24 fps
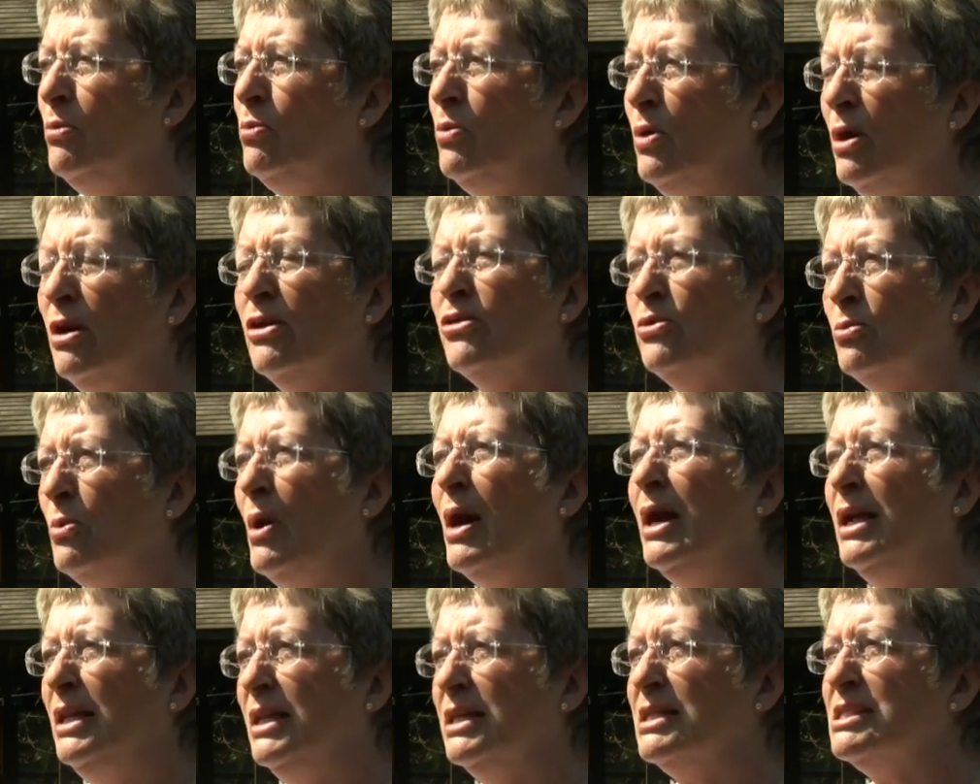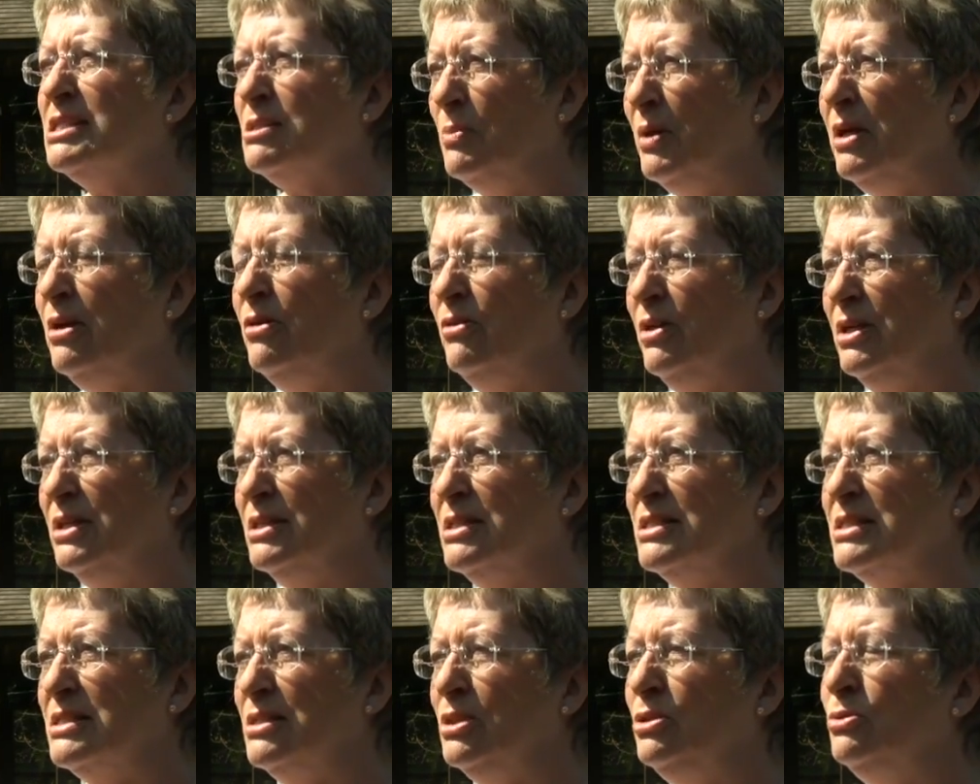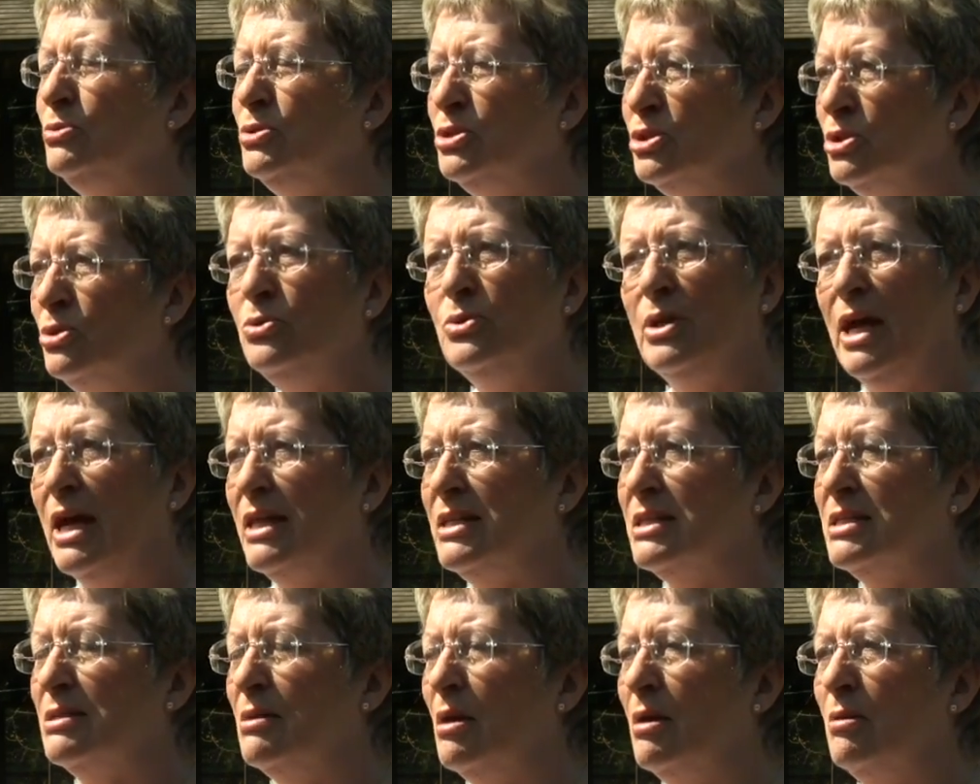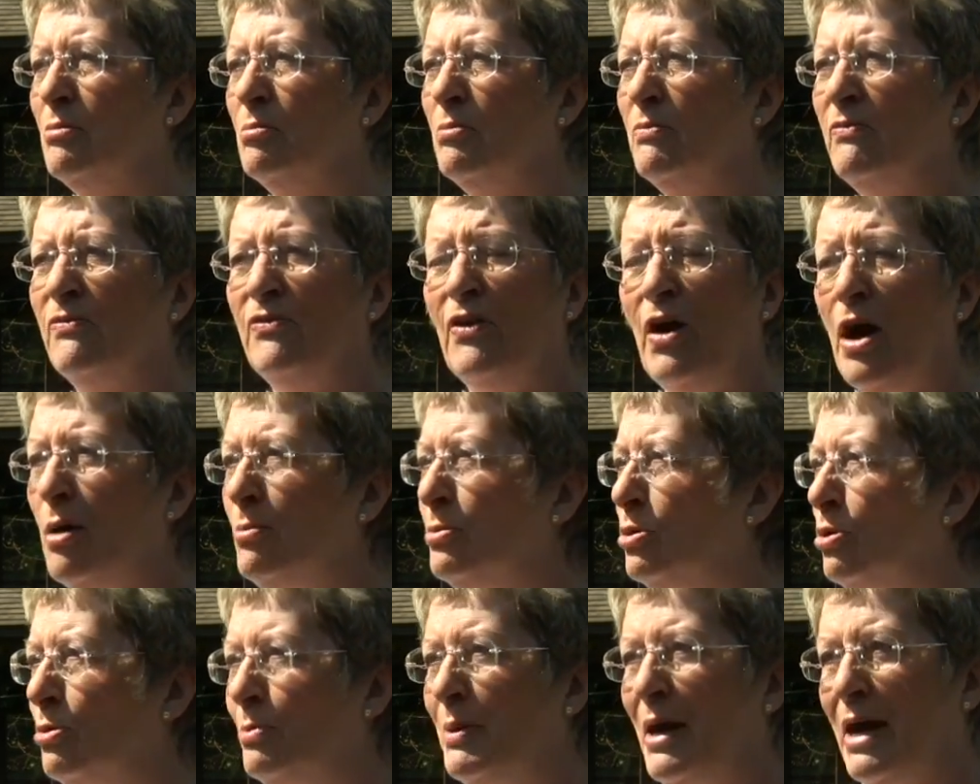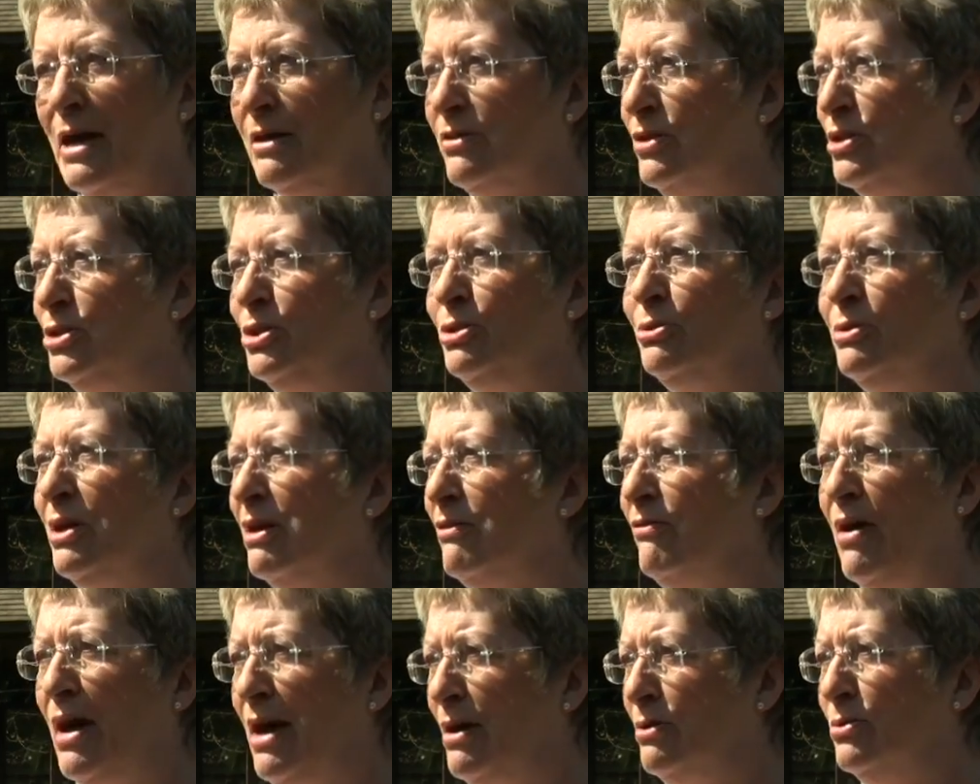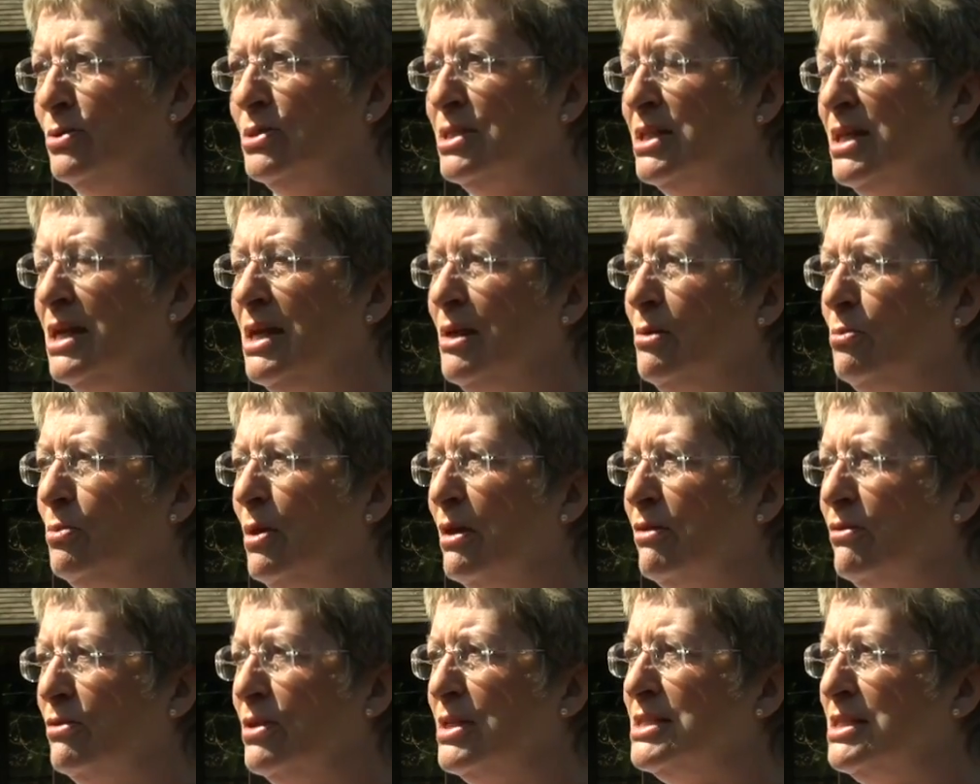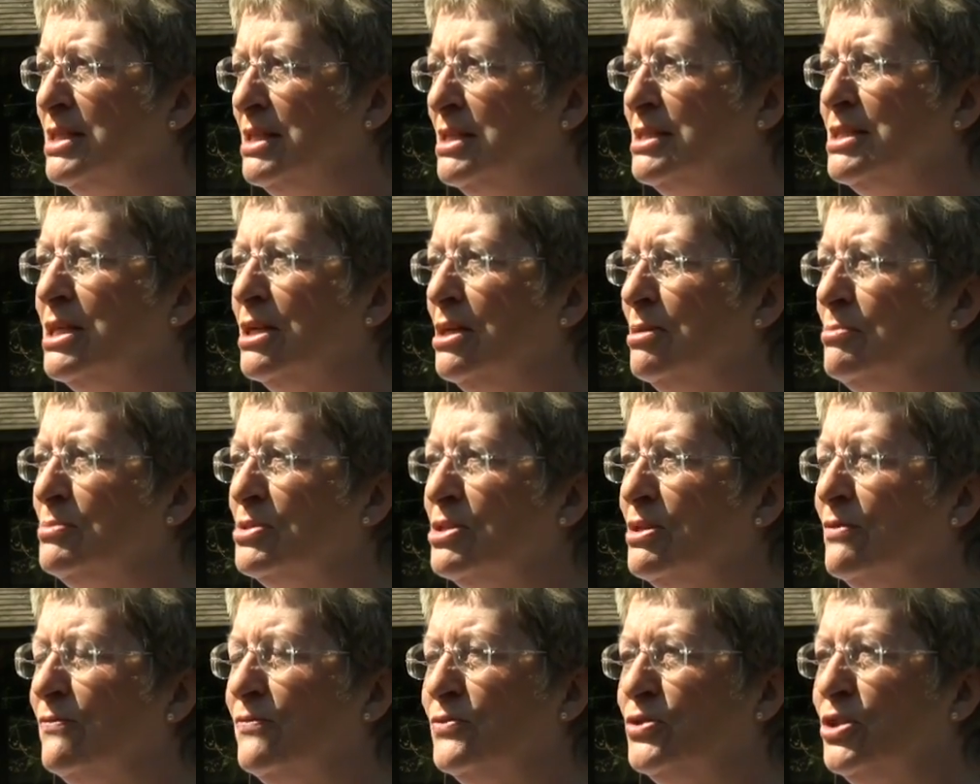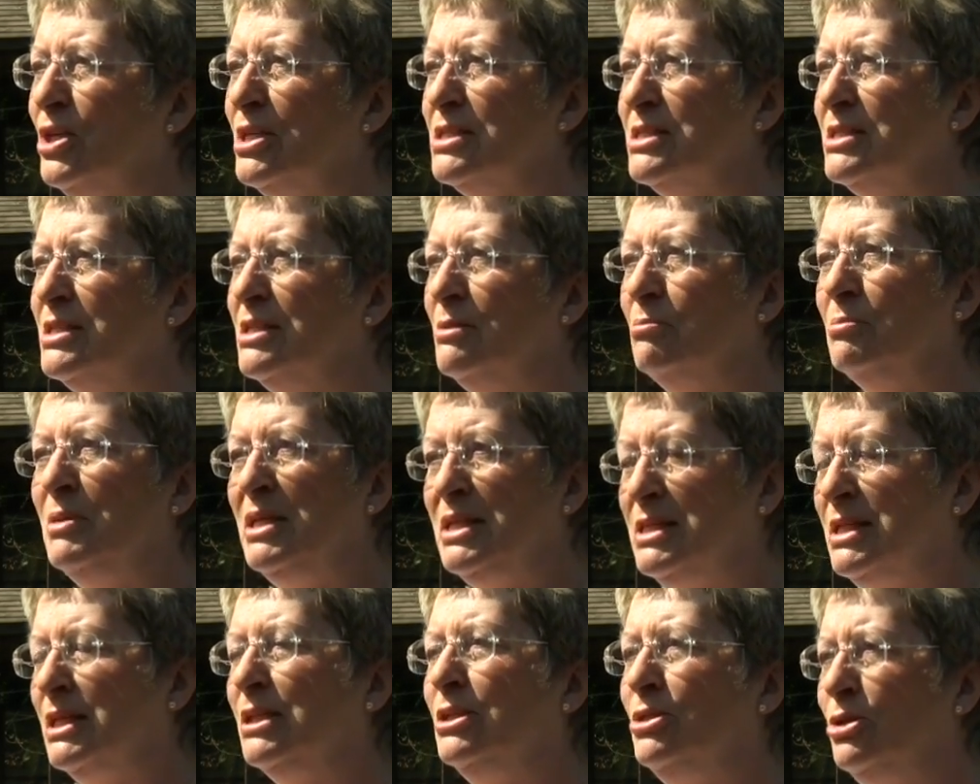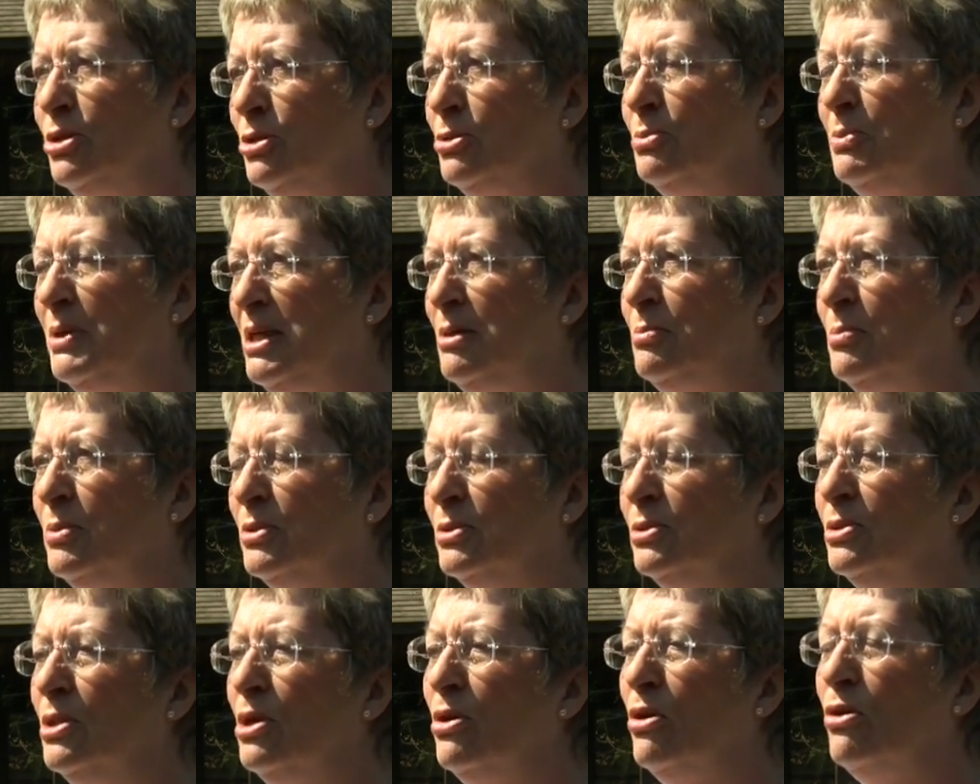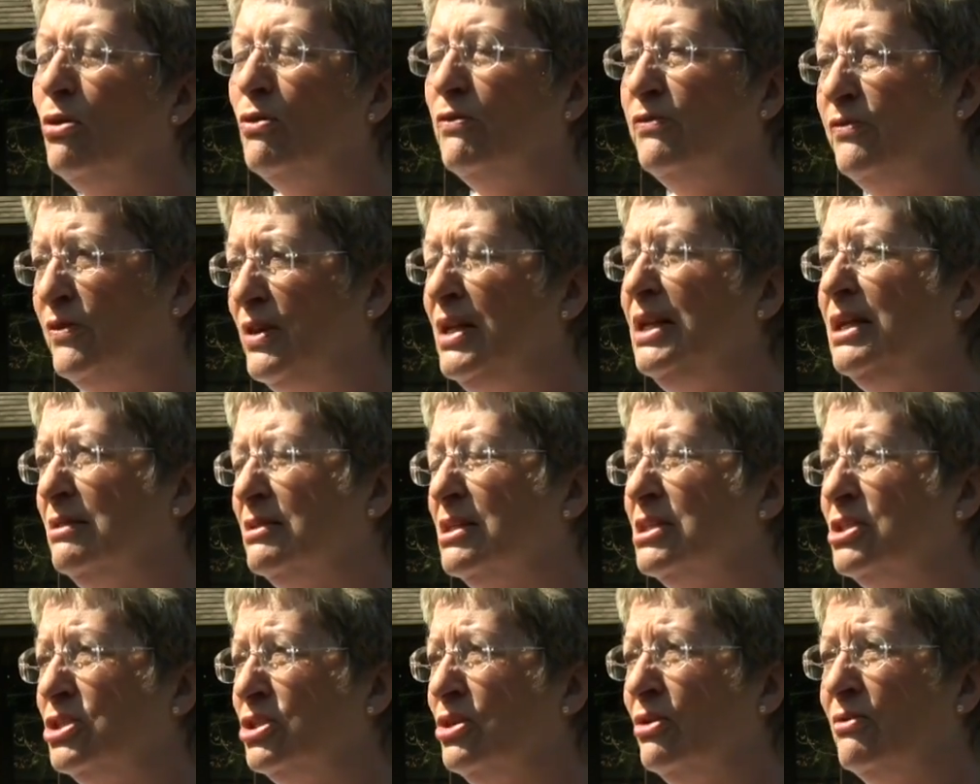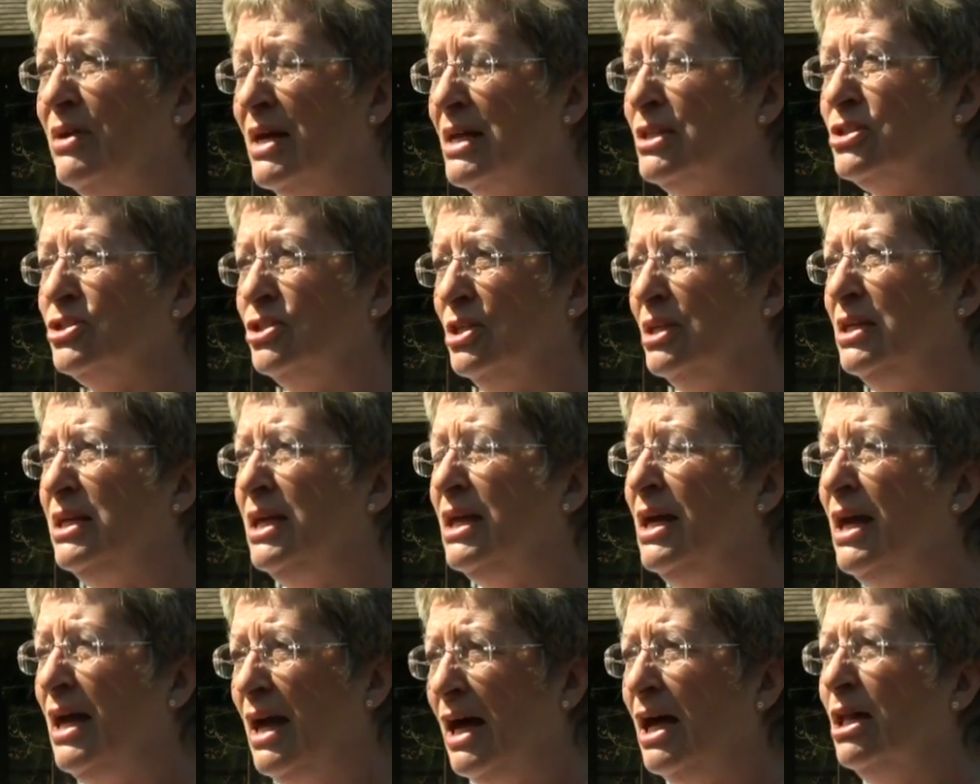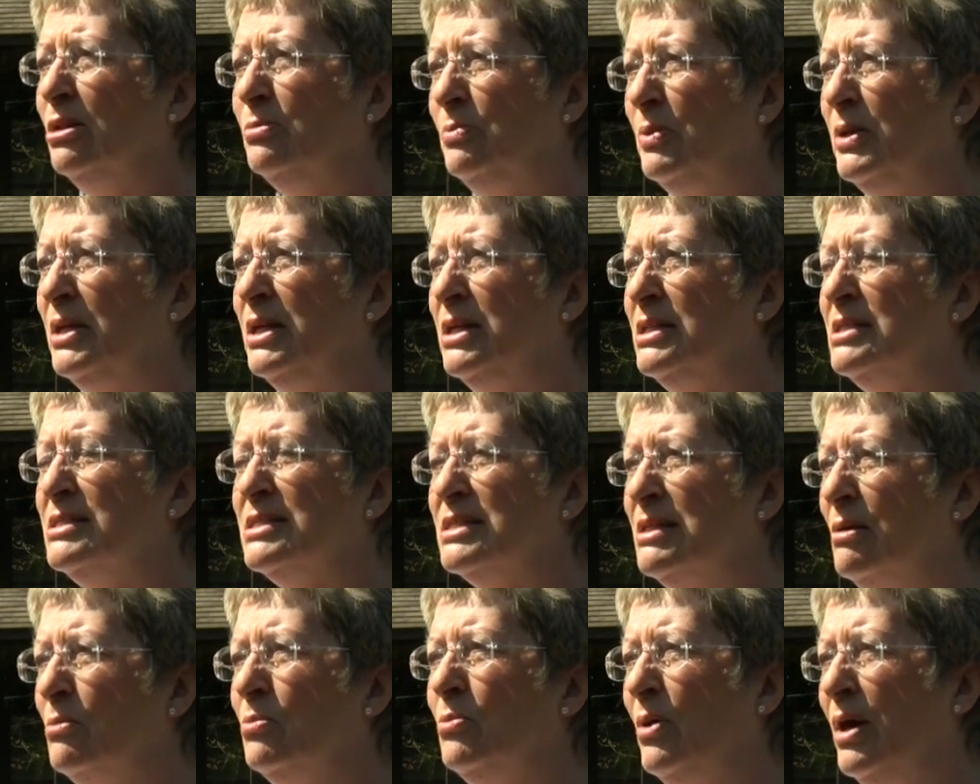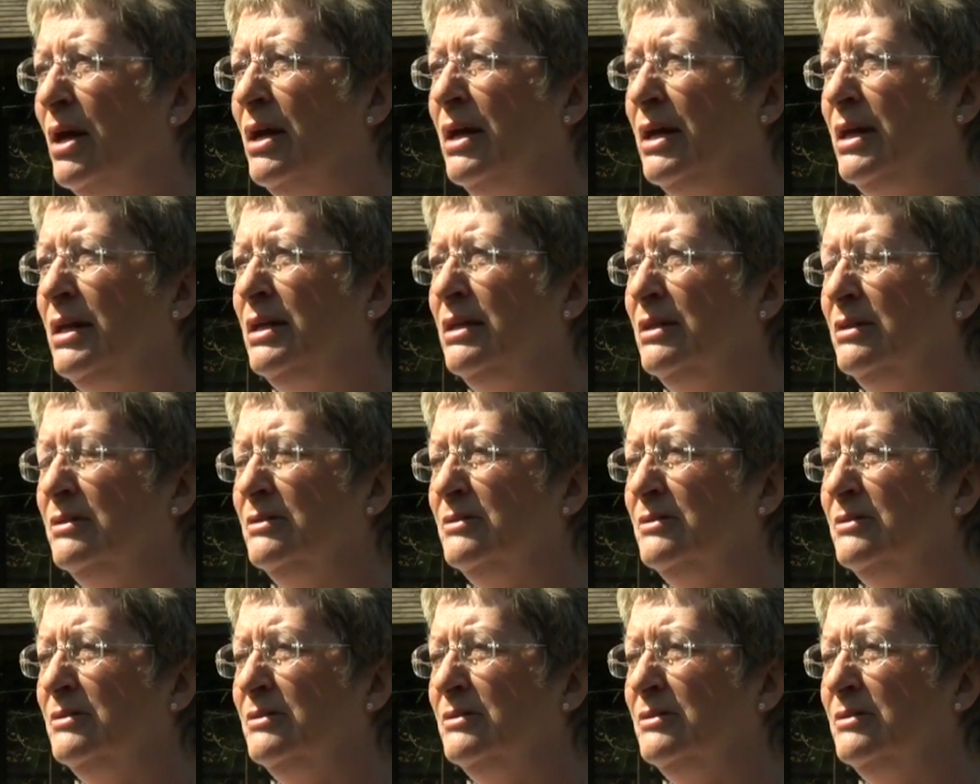worthwhile experience. You do get far more back than you give out, whether it's in terms of just meeting new people or feeling that you're actually helping in some way.